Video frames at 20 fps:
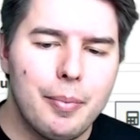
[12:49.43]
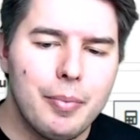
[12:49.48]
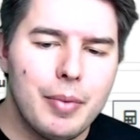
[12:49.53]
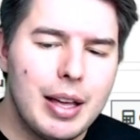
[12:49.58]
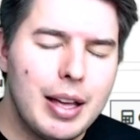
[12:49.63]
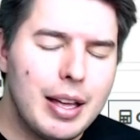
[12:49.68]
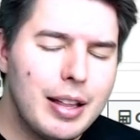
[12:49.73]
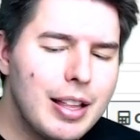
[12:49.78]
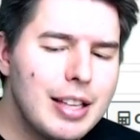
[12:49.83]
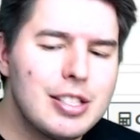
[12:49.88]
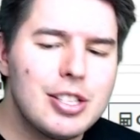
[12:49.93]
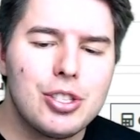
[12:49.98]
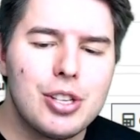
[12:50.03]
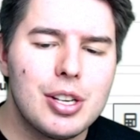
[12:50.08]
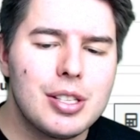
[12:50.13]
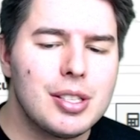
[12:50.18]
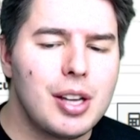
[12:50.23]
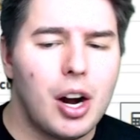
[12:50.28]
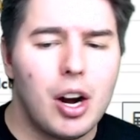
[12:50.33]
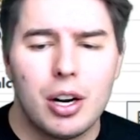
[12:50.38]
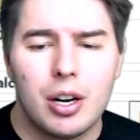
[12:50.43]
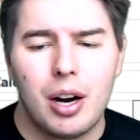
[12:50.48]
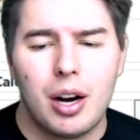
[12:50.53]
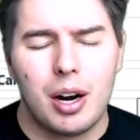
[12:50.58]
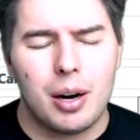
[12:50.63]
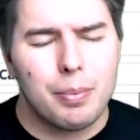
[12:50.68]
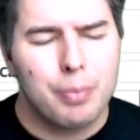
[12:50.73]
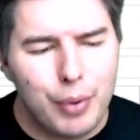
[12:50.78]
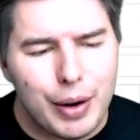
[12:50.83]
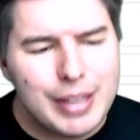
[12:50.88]
This is just our
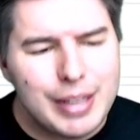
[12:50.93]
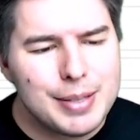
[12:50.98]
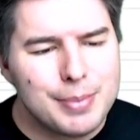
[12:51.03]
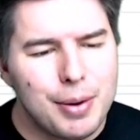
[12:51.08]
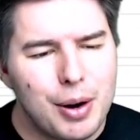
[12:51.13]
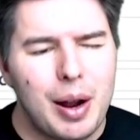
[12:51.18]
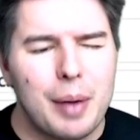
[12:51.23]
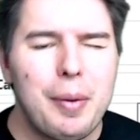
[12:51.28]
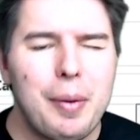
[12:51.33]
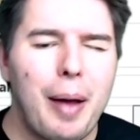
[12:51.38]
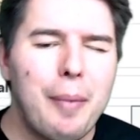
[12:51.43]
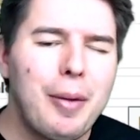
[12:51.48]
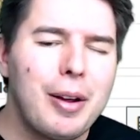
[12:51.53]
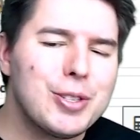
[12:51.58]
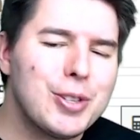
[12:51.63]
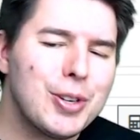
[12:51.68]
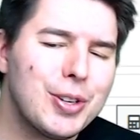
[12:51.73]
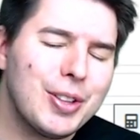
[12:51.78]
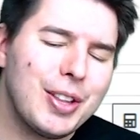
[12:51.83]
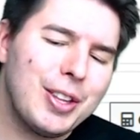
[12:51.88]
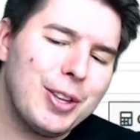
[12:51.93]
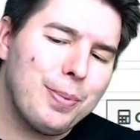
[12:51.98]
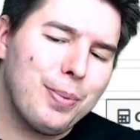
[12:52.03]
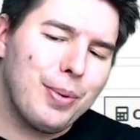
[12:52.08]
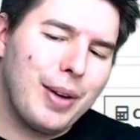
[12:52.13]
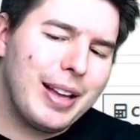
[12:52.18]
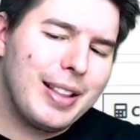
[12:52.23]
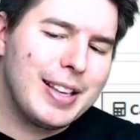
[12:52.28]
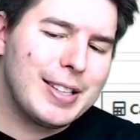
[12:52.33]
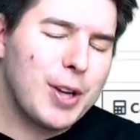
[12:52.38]
Brazen Borrower. I'm not sure that you
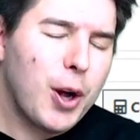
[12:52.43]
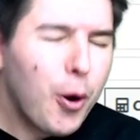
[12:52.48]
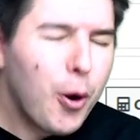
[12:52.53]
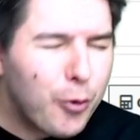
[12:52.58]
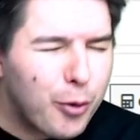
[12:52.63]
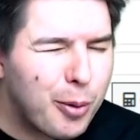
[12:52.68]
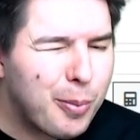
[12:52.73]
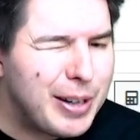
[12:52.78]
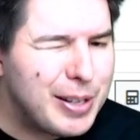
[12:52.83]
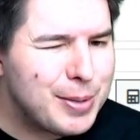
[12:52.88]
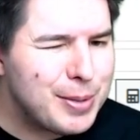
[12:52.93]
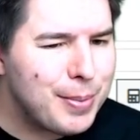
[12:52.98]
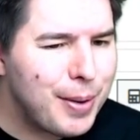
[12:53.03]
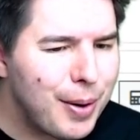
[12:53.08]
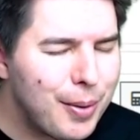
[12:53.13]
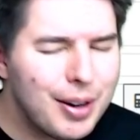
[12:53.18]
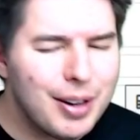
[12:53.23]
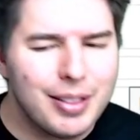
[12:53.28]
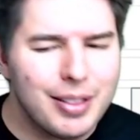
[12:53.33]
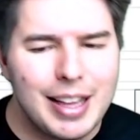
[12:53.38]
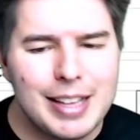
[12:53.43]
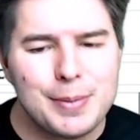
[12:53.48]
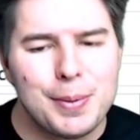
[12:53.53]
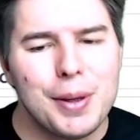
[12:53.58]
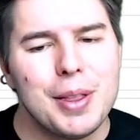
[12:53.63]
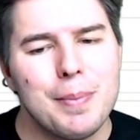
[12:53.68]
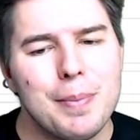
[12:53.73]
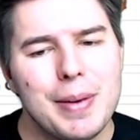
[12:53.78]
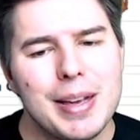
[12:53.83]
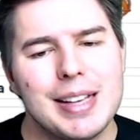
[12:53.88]
play this over Brazen Borrower. That's probably
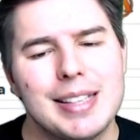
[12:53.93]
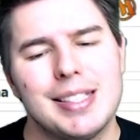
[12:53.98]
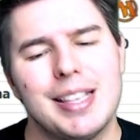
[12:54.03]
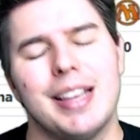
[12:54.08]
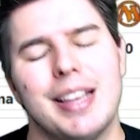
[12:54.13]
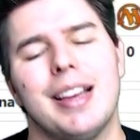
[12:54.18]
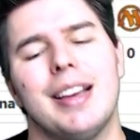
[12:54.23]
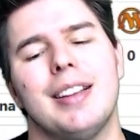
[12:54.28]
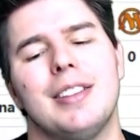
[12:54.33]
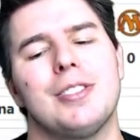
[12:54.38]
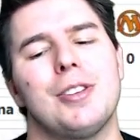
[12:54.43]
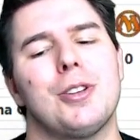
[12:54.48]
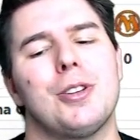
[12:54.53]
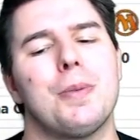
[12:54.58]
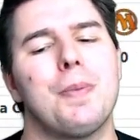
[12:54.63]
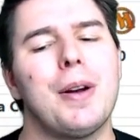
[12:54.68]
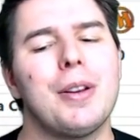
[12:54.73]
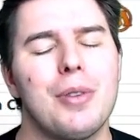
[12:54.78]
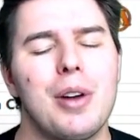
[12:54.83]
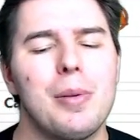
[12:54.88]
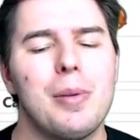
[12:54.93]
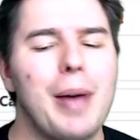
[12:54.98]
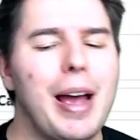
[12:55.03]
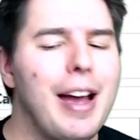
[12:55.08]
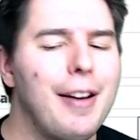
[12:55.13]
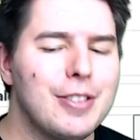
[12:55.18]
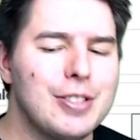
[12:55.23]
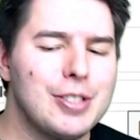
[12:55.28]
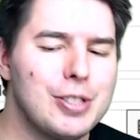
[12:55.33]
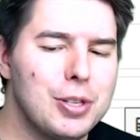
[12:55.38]
the biggest thing. So Depart the Realm I
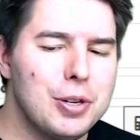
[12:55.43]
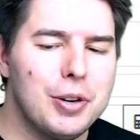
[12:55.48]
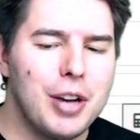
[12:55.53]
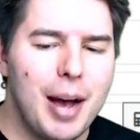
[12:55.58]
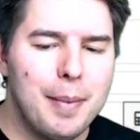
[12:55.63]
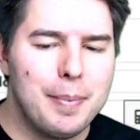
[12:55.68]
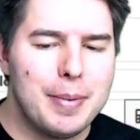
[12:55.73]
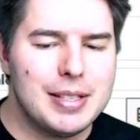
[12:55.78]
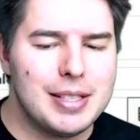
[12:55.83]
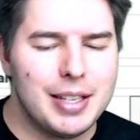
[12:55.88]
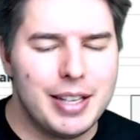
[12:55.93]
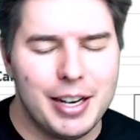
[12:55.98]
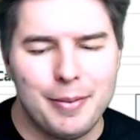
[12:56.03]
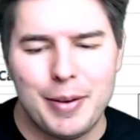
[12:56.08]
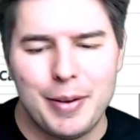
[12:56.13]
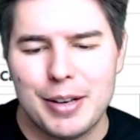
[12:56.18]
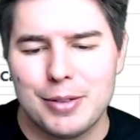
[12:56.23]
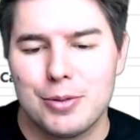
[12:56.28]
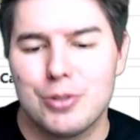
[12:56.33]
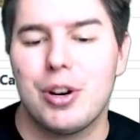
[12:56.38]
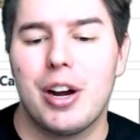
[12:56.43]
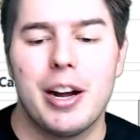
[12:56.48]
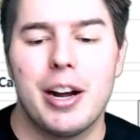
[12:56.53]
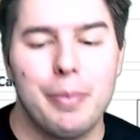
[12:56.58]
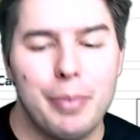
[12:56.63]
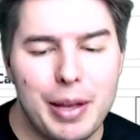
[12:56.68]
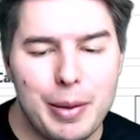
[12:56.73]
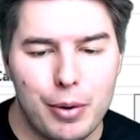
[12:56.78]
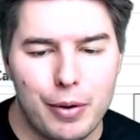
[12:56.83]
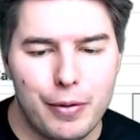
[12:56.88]
have is 2 copies in here because we're trying to
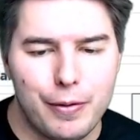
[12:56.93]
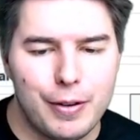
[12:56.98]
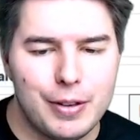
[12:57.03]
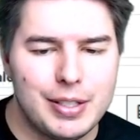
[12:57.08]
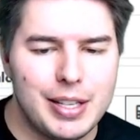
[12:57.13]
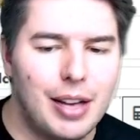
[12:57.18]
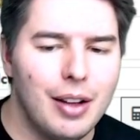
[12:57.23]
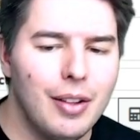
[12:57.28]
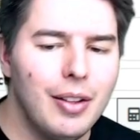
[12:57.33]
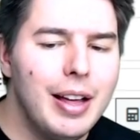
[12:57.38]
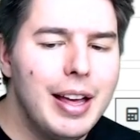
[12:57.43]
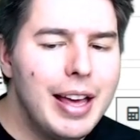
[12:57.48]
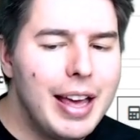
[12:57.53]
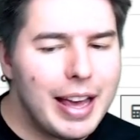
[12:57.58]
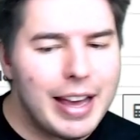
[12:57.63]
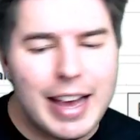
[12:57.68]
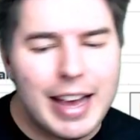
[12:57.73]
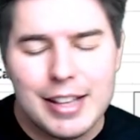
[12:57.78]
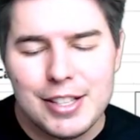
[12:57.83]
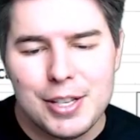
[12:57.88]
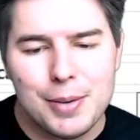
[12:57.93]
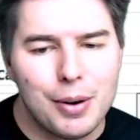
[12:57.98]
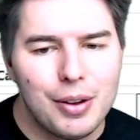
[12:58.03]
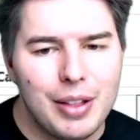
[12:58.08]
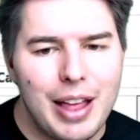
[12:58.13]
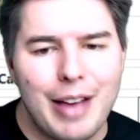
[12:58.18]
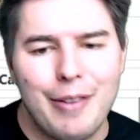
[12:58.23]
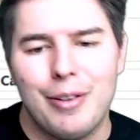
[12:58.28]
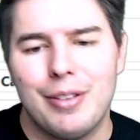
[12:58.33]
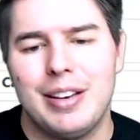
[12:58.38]
play more Fortell. It gains you more
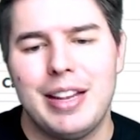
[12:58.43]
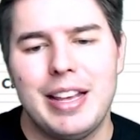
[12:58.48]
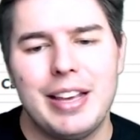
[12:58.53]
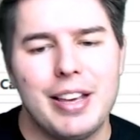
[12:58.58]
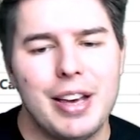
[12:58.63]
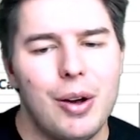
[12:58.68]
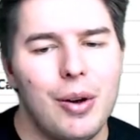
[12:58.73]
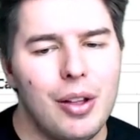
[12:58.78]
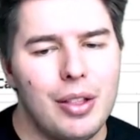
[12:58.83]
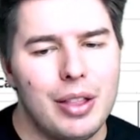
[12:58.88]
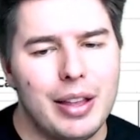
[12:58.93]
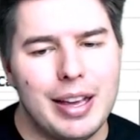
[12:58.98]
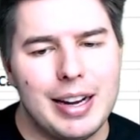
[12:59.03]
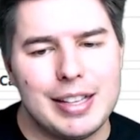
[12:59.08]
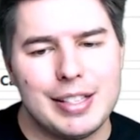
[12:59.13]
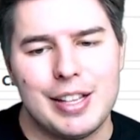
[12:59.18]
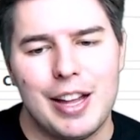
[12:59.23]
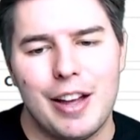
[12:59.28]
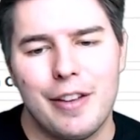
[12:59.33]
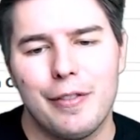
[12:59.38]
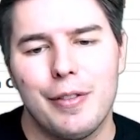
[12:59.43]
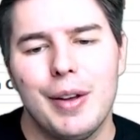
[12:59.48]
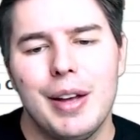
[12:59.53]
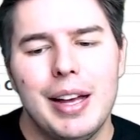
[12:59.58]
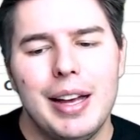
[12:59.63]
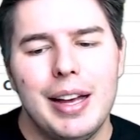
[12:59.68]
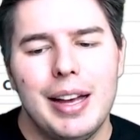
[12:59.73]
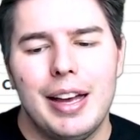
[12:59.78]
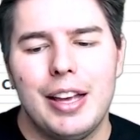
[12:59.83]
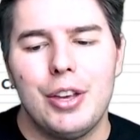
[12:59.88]
life with Nico, all the kind of stuff.
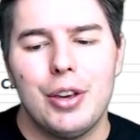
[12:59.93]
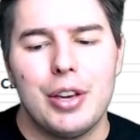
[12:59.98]
You can